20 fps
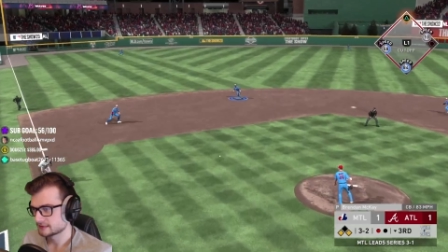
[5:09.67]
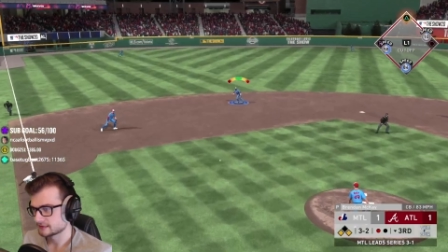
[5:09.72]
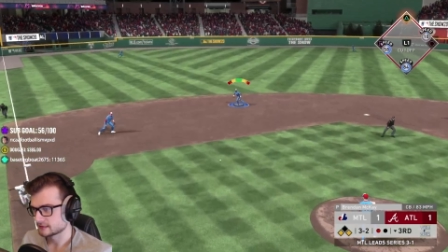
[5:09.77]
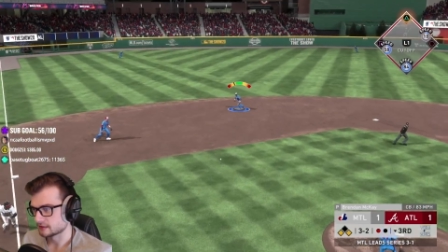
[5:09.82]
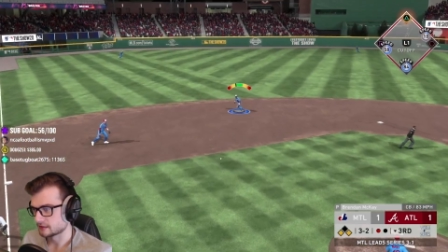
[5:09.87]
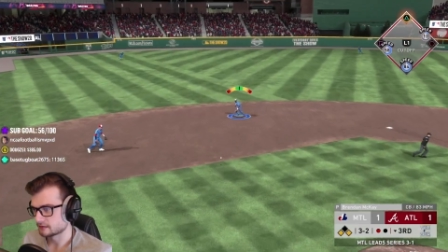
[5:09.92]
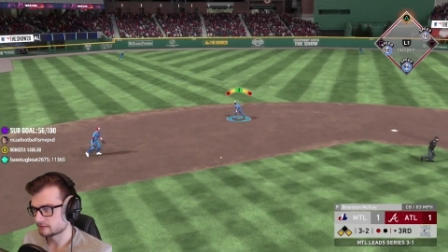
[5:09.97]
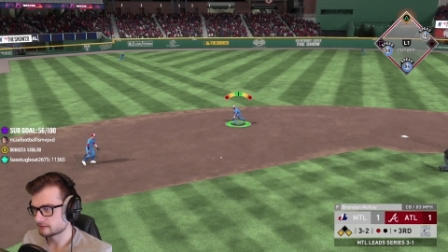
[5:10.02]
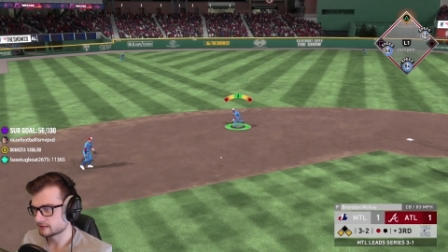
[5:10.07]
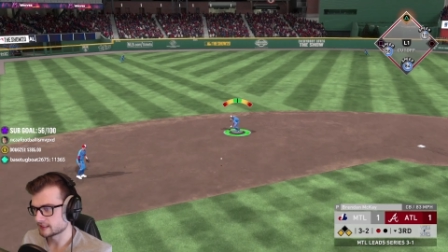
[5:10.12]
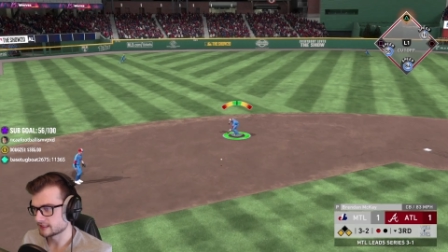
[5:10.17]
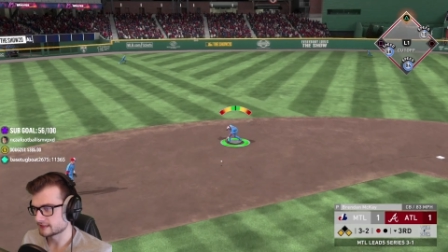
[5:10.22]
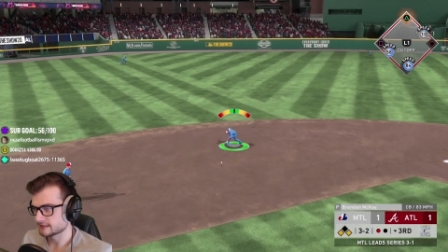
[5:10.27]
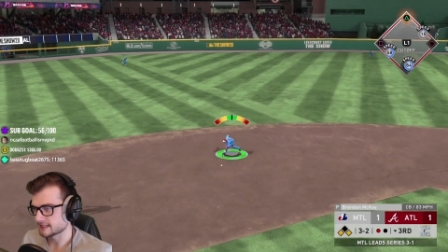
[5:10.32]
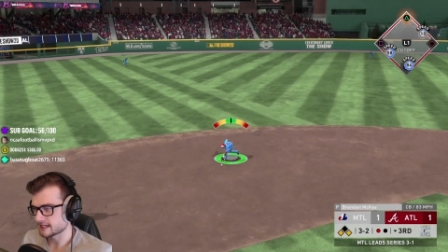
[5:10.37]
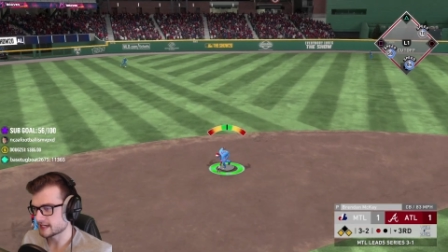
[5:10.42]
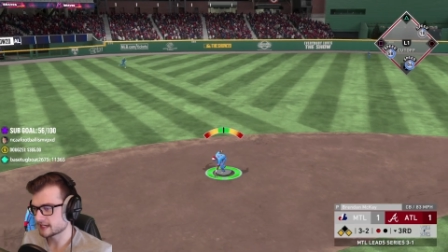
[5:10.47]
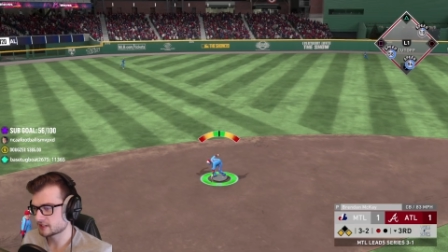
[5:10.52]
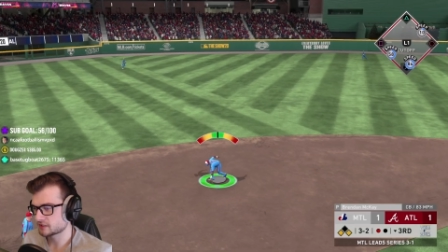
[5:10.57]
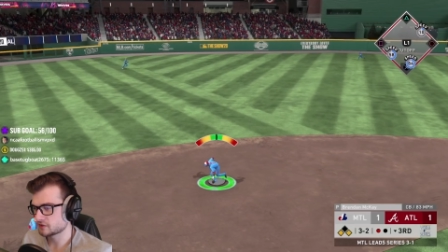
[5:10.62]
All right,
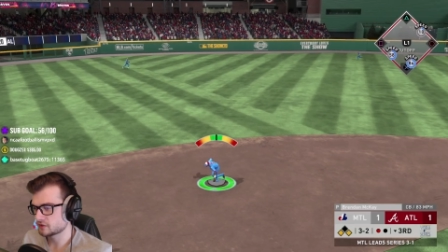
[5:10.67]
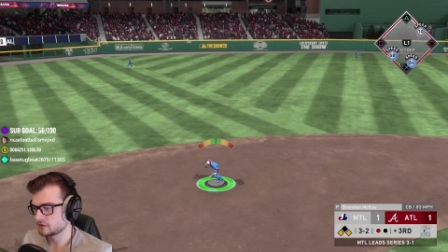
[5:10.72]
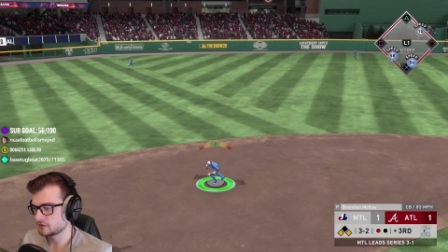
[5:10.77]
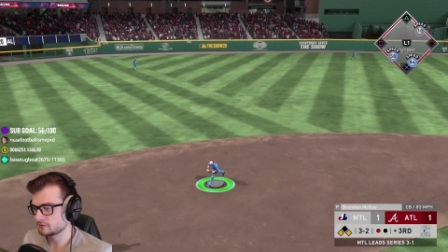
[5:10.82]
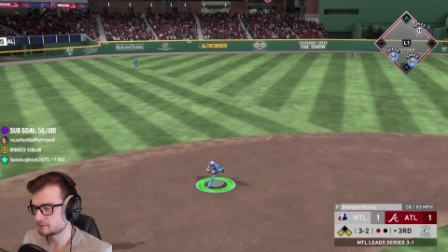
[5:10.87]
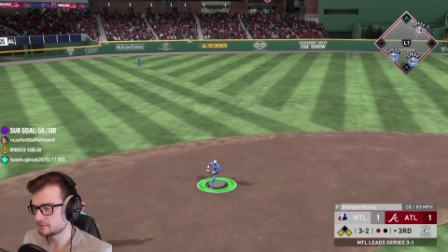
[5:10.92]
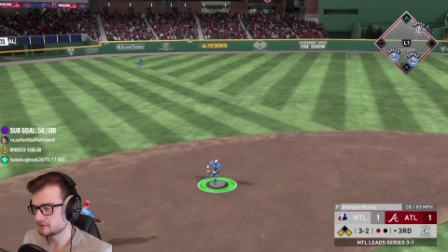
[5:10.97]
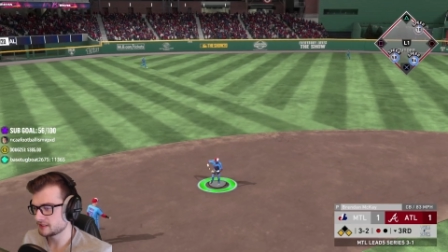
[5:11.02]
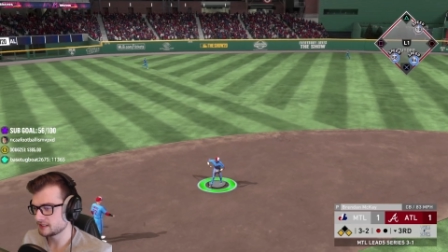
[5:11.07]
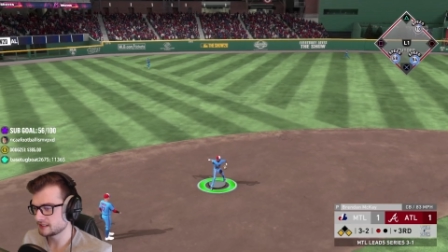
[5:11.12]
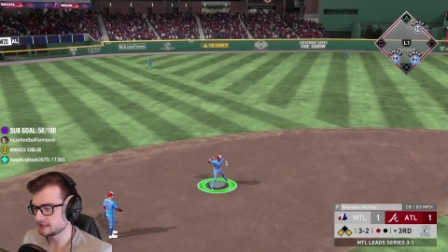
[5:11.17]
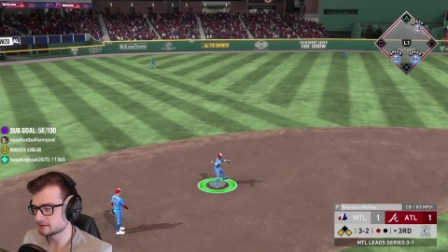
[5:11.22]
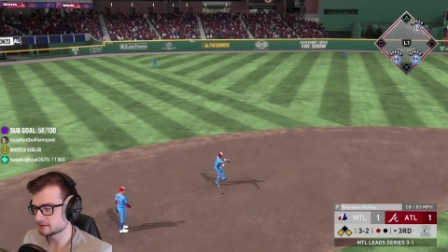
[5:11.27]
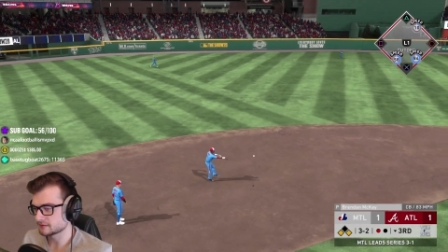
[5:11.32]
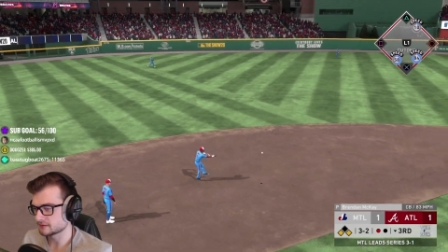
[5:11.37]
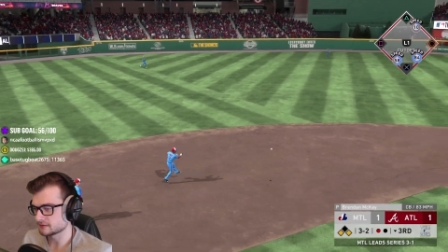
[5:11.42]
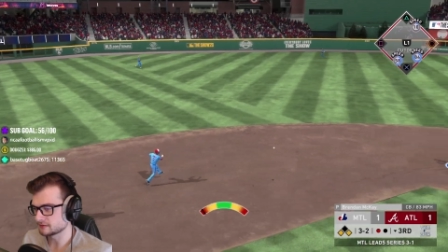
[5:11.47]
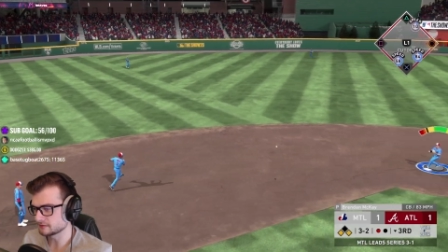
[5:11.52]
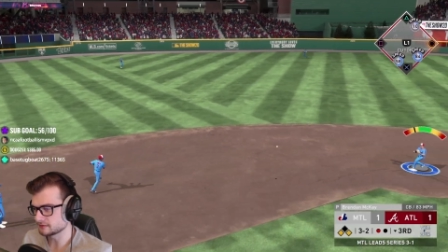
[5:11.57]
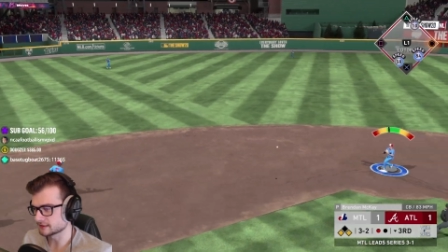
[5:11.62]
that could be.
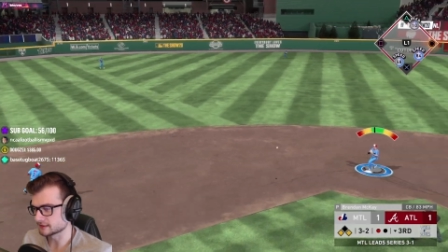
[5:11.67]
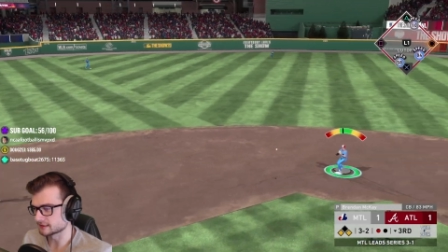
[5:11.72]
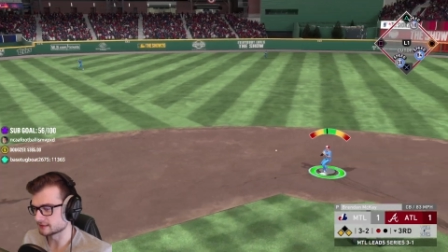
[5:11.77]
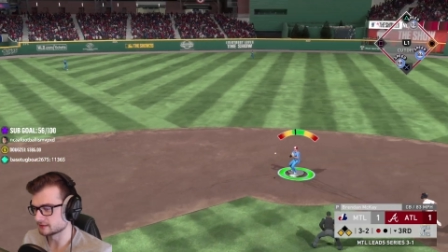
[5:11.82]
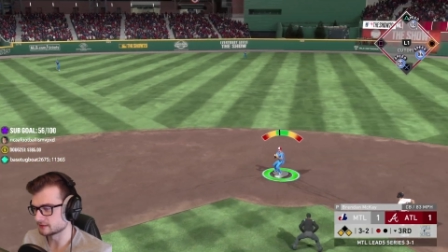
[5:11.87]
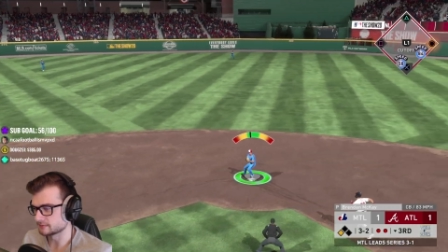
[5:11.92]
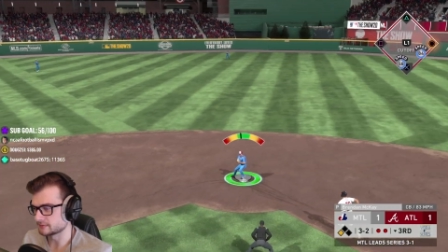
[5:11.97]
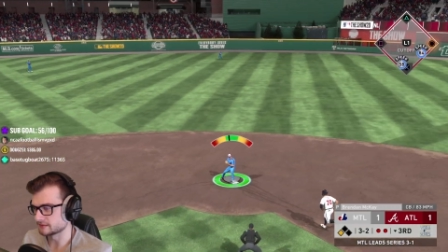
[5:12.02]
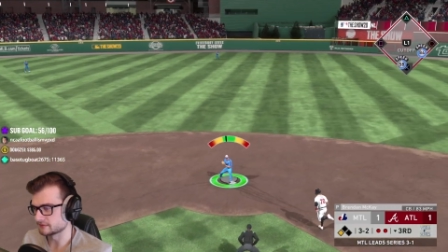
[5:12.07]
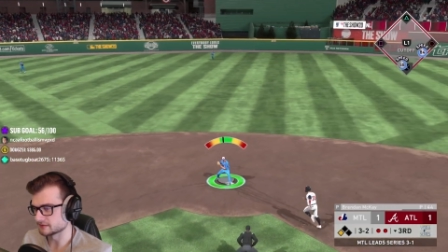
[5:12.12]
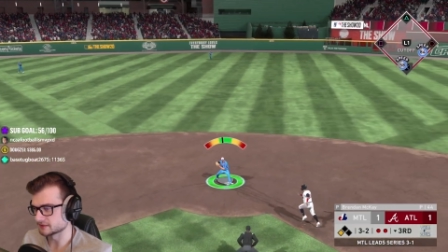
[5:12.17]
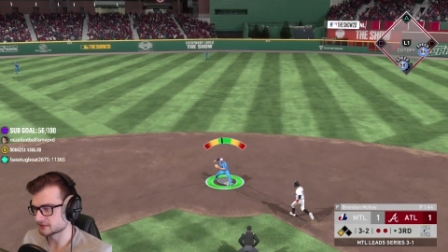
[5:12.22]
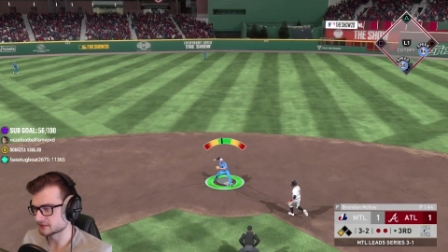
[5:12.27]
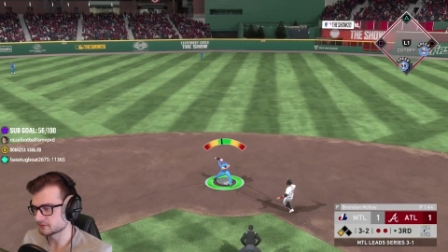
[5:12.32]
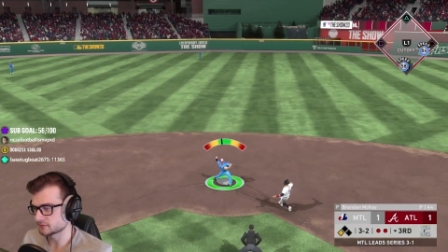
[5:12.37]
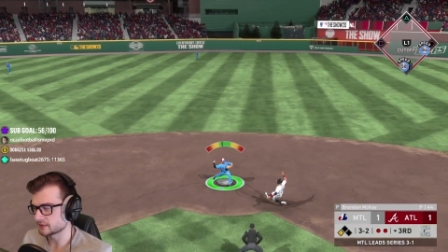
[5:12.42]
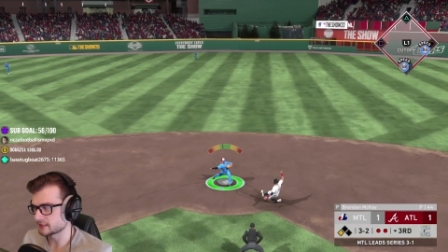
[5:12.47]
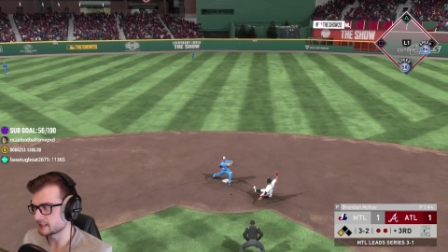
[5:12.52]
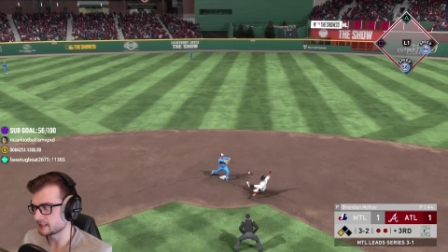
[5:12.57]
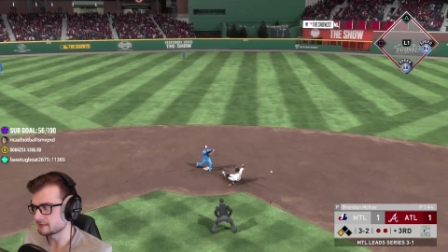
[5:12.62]
It looked like a little bit of a
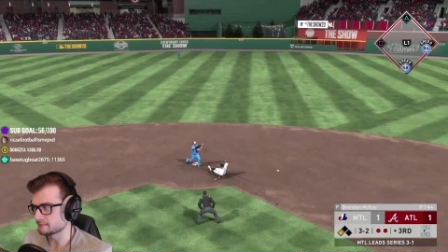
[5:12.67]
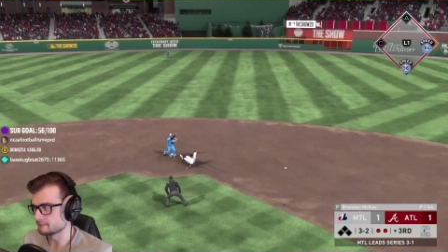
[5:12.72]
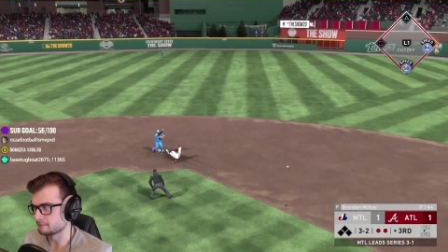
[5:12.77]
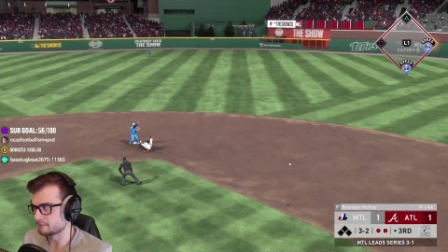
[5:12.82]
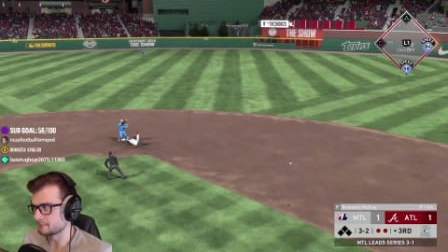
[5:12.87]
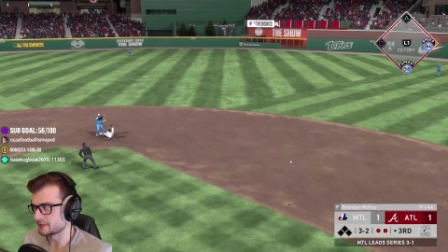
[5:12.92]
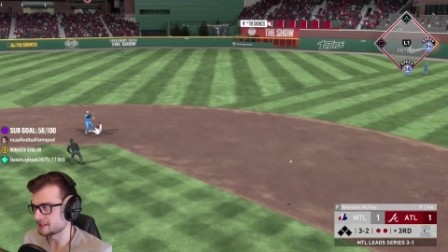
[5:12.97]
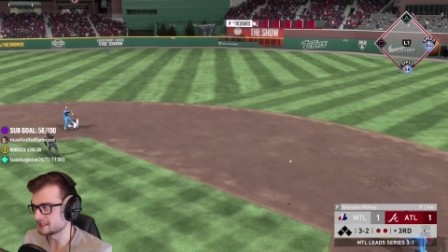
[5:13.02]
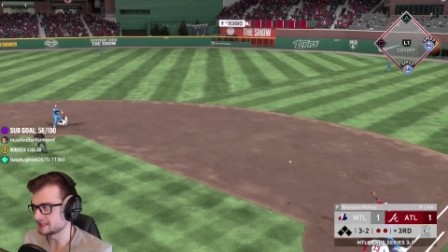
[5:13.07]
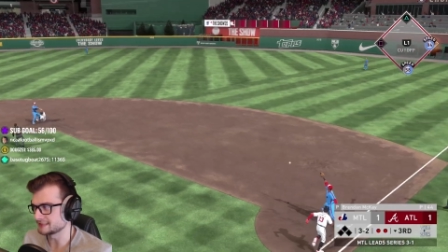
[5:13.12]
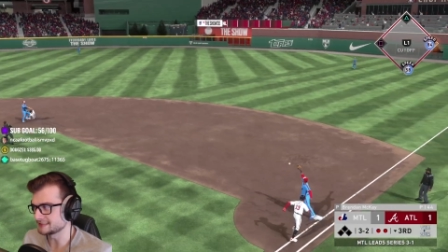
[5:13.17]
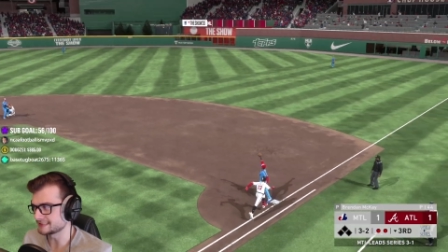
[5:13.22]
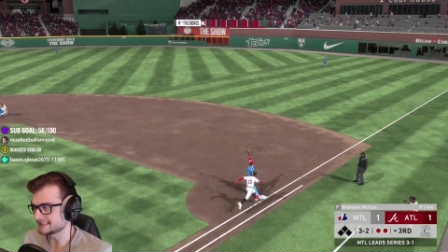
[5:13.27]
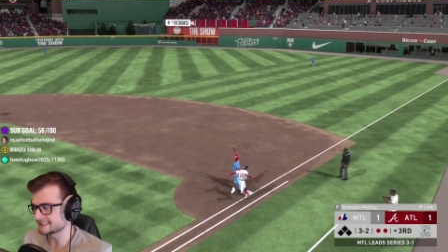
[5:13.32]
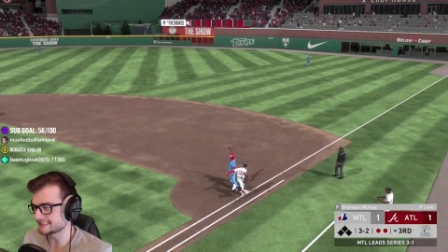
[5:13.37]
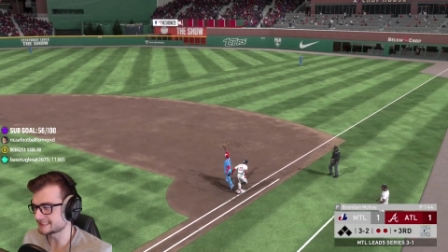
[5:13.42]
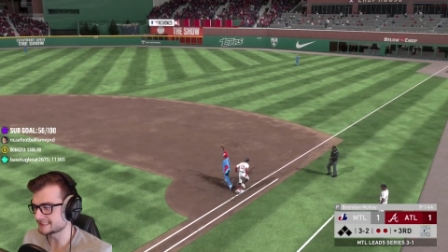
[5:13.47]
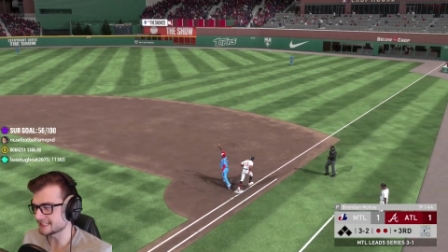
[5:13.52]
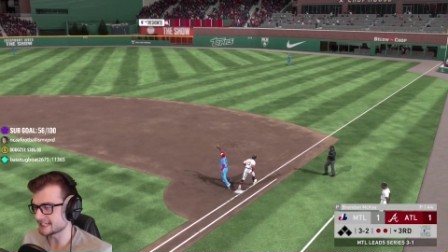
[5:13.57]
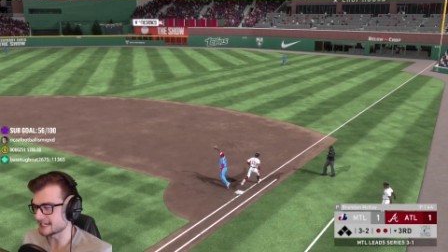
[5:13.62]
swinging bunt,